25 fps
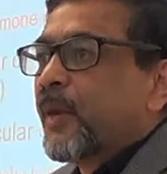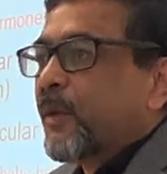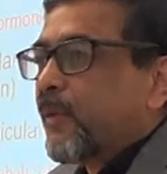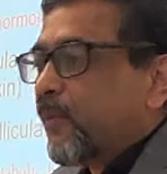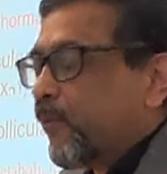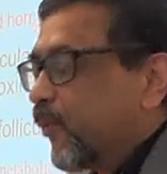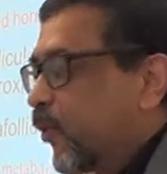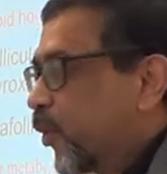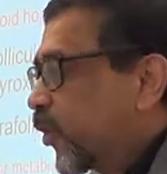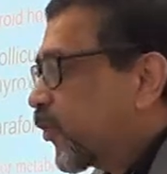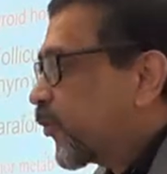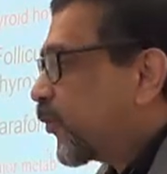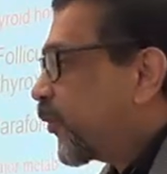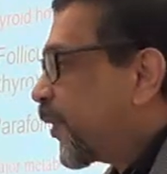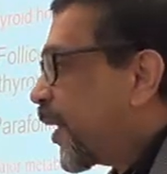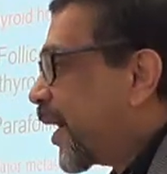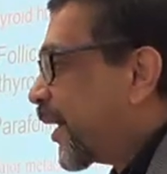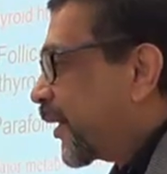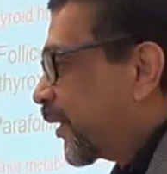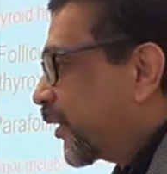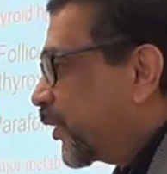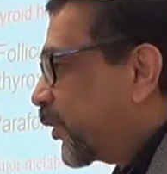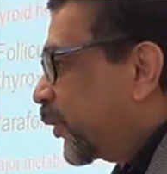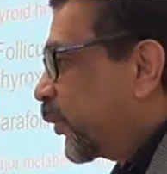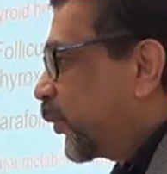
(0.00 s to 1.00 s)
more
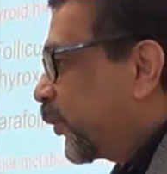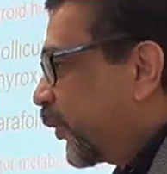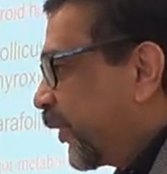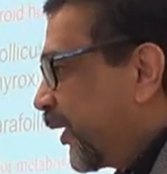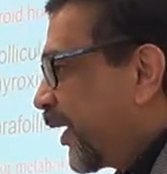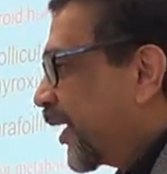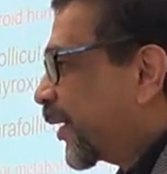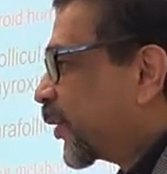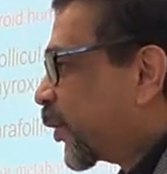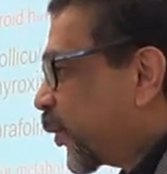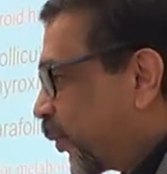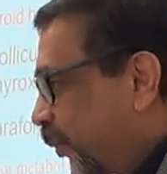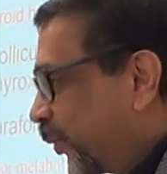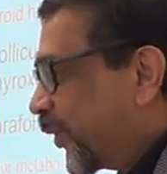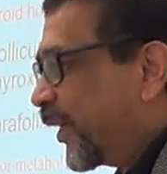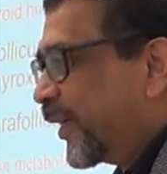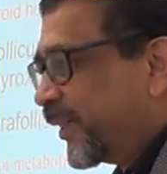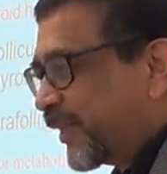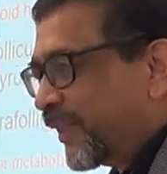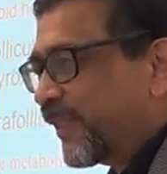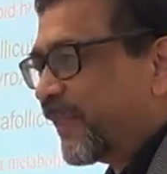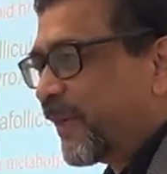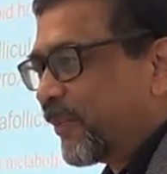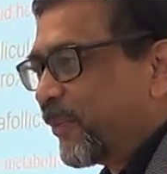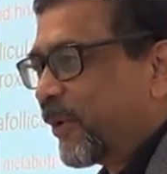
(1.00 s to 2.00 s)
fat will accumulate
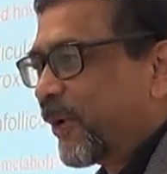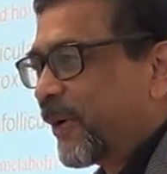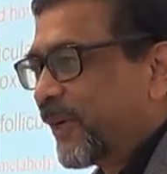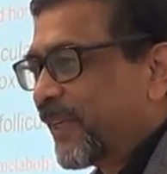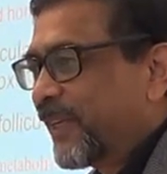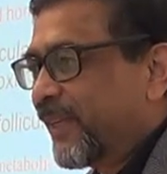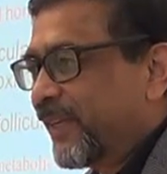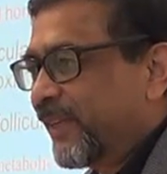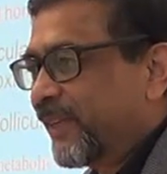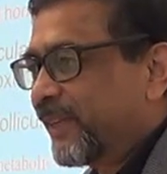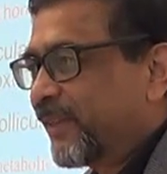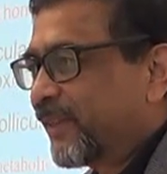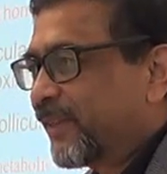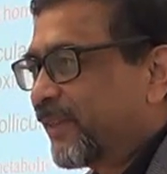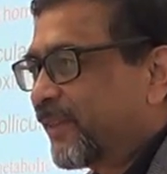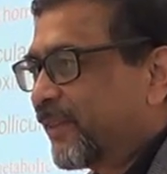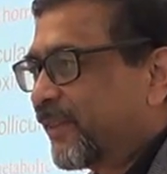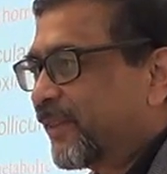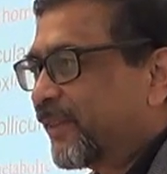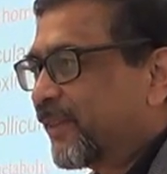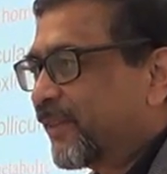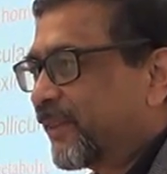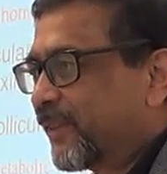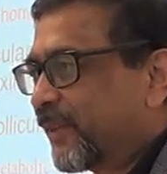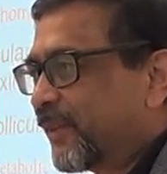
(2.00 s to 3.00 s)
in the body
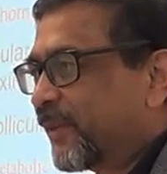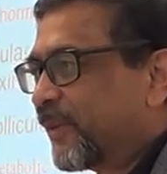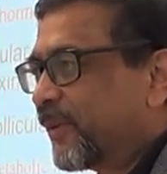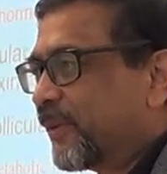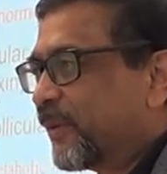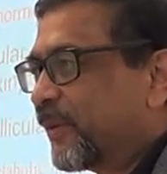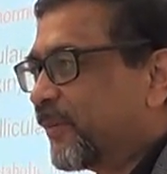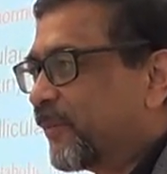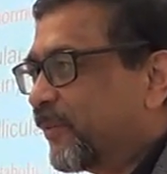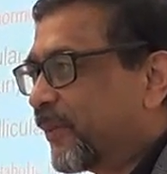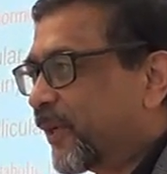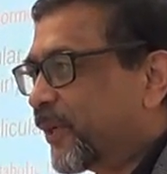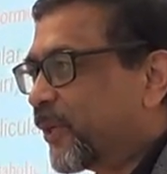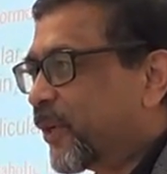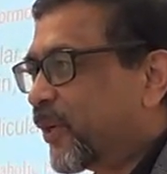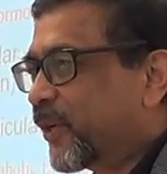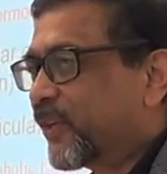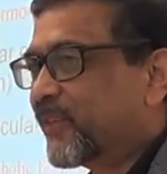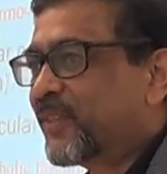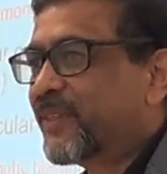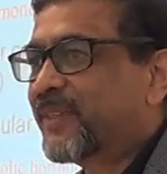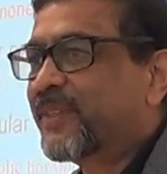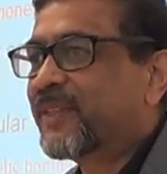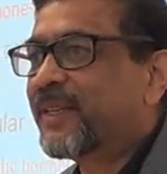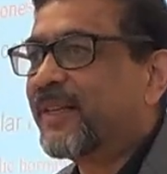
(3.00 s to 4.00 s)

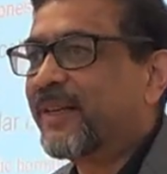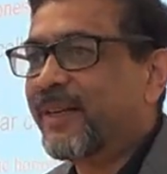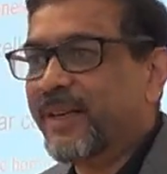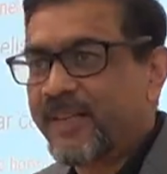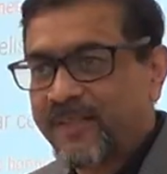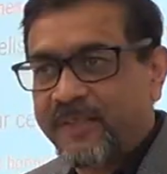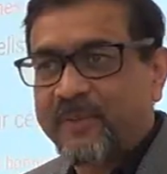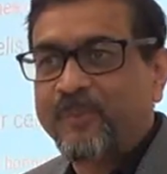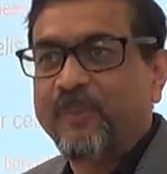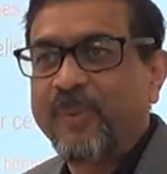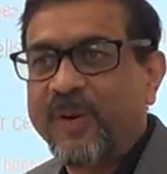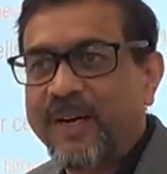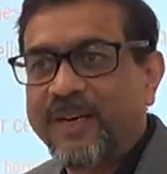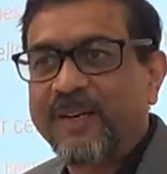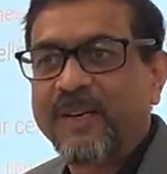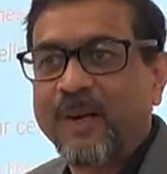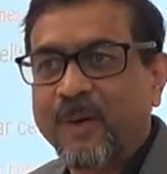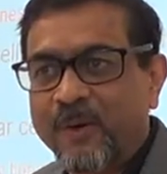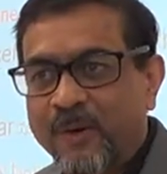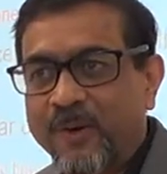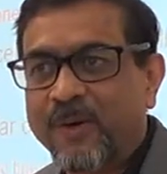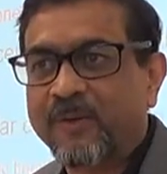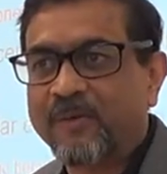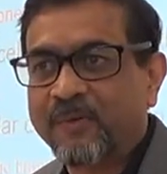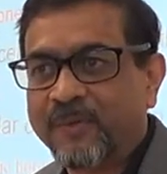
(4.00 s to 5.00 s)
because less
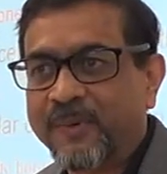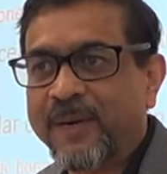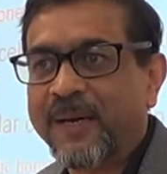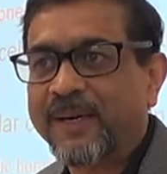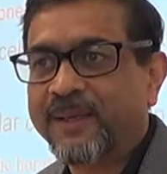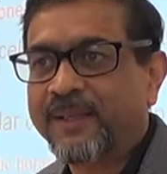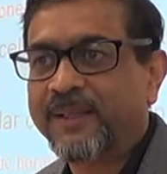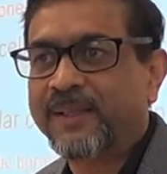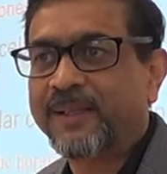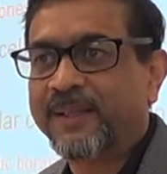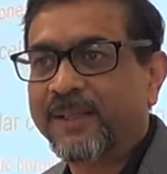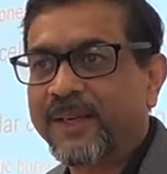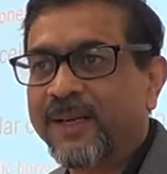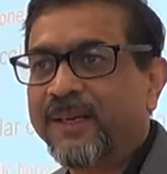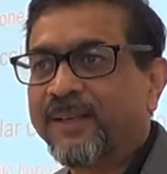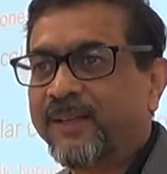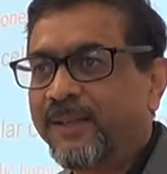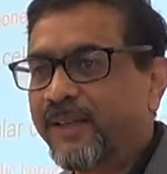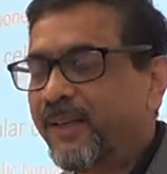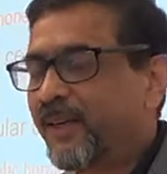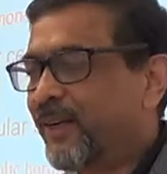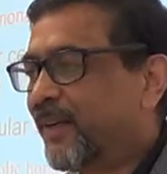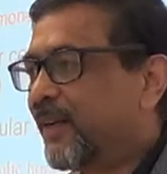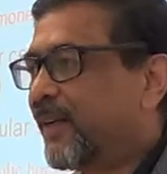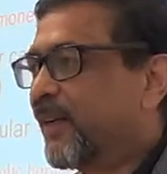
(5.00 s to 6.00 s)
breakdown of fat, right?
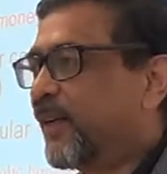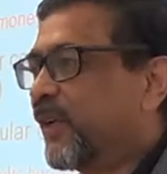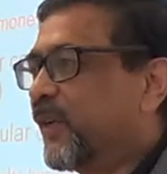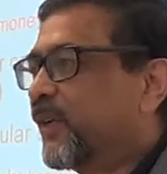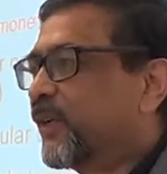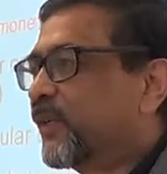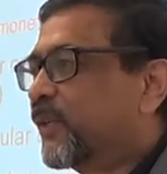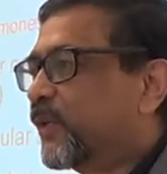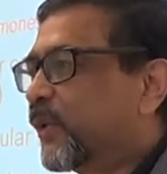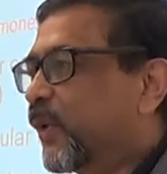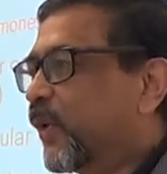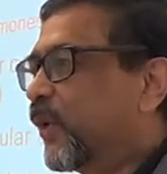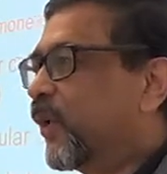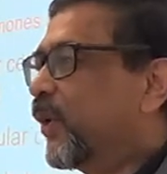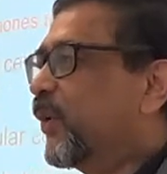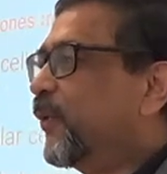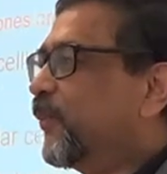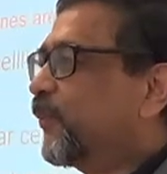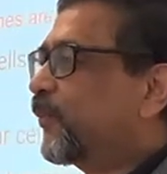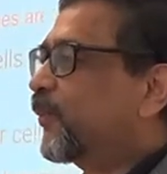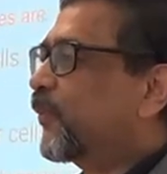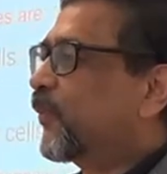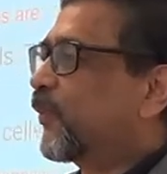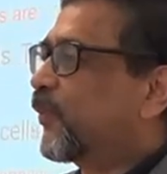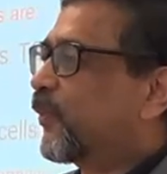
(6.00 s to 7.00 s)
So
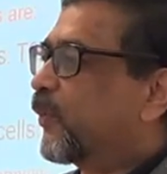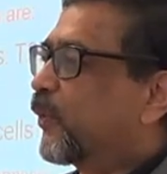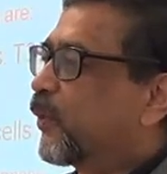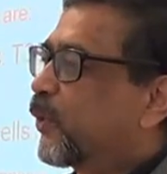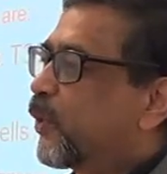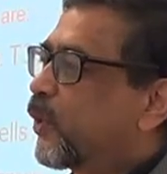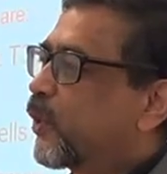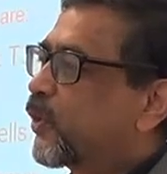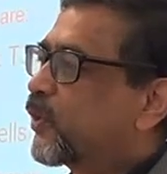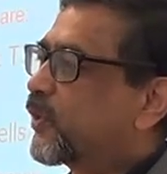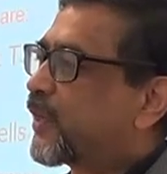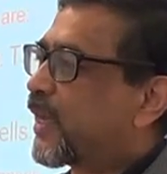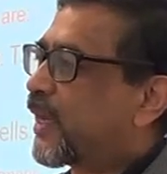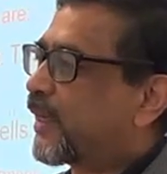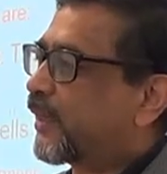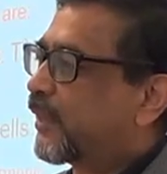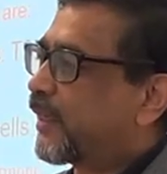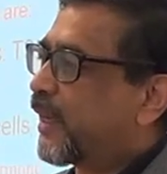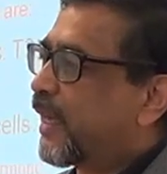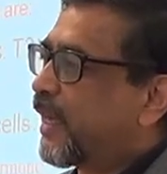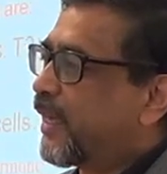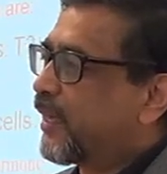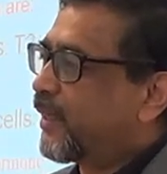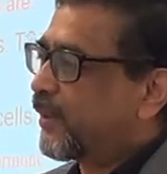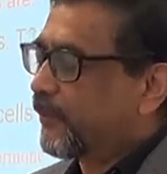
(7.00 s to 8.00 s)
those are
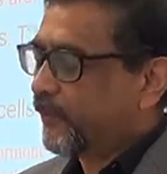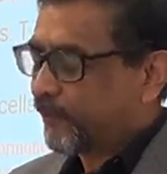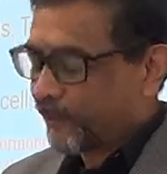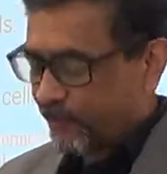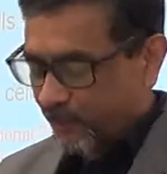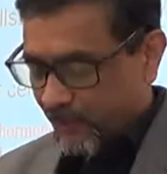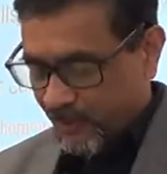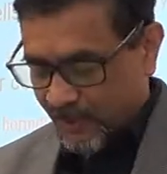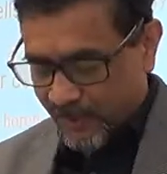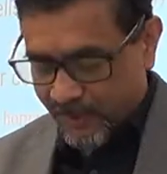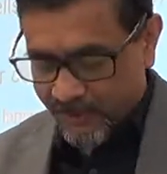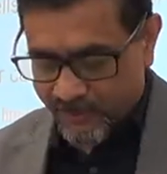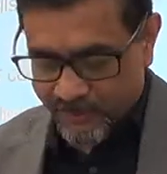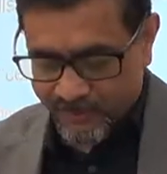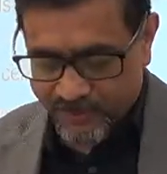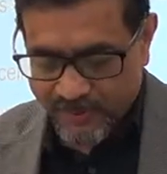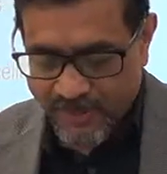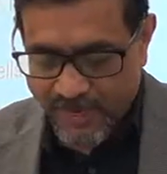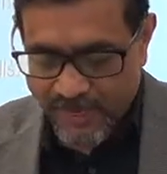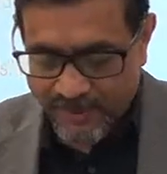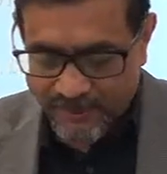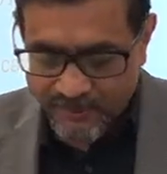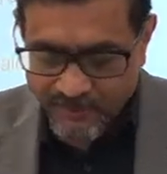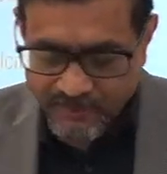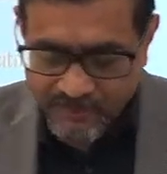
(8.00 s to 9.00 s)
the
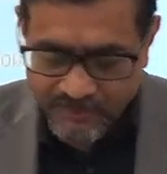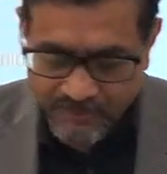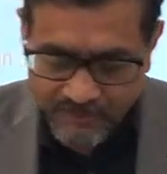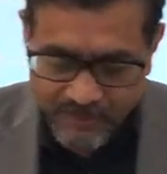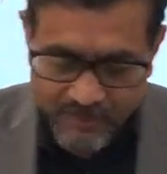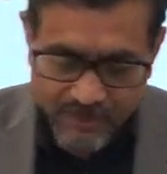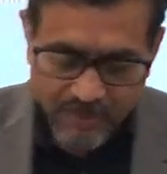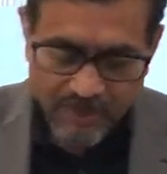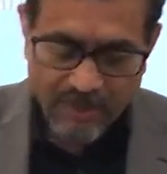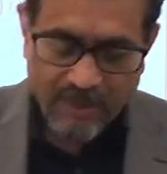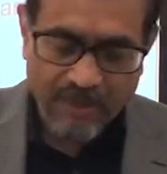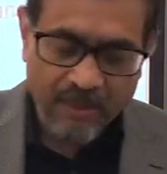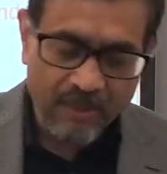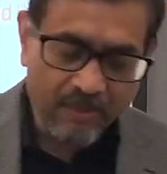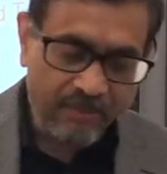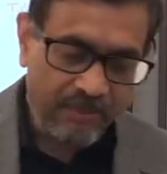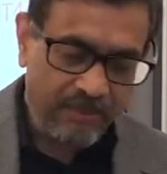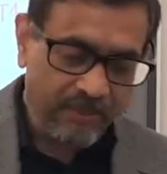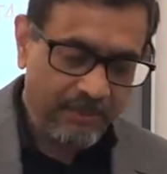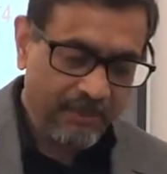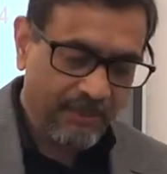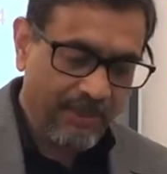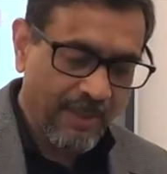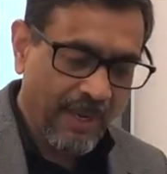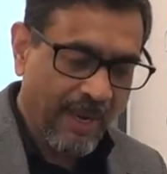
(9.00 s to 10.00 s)
signs of
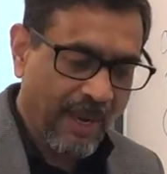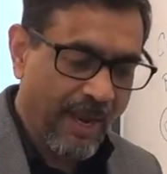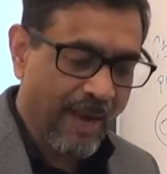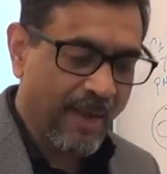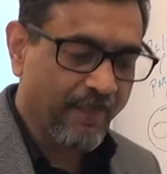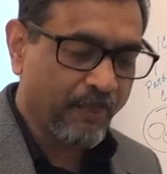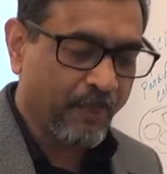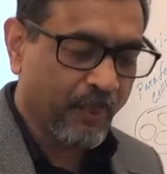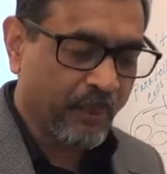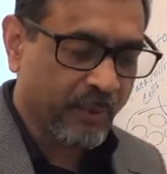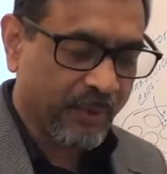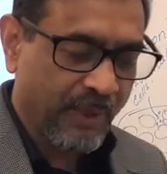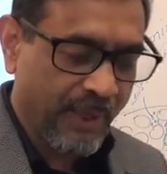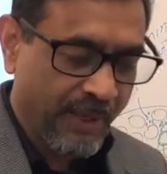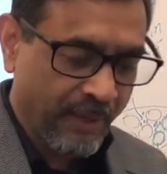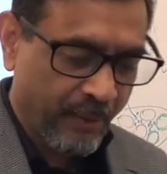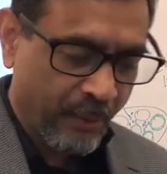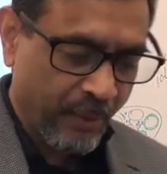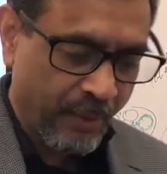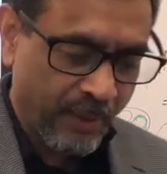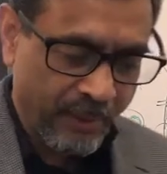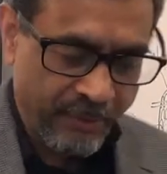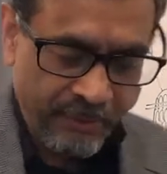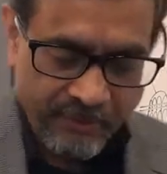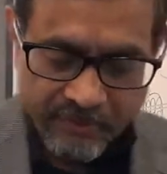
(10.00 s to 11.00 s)

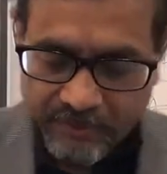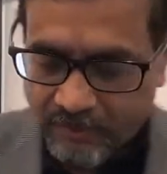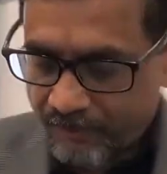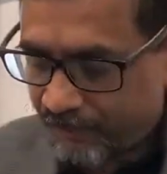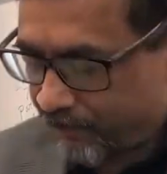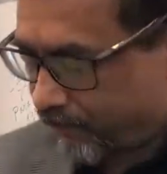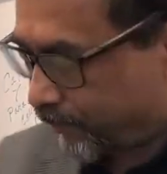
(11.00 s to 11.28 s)
hypothyroidism.